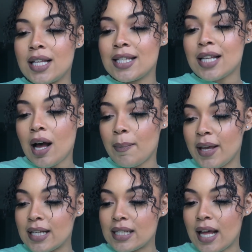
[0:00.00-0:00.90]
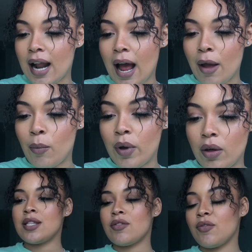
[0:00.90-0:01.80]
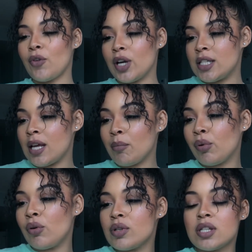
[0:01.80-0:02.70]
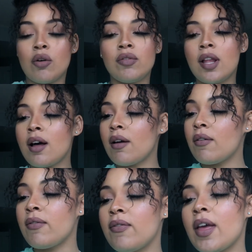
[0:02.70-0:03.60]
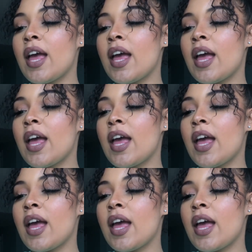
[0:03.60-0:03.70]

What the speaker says: topics that I will, for example, self-love,